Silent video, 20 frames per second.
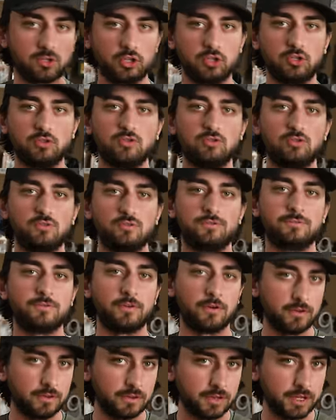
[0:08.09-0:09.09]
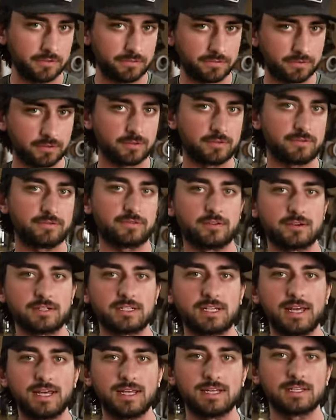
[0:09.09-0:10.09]
to Foley for the
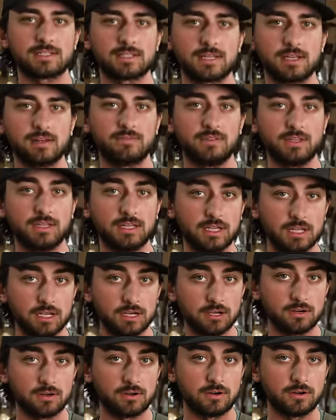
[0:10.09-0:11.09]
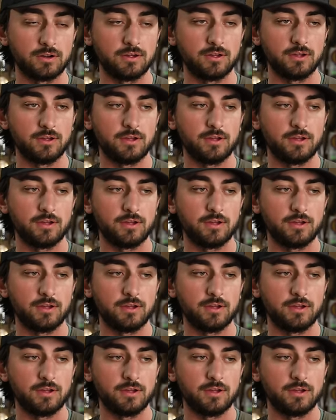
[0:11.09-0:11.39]
first ASA of the year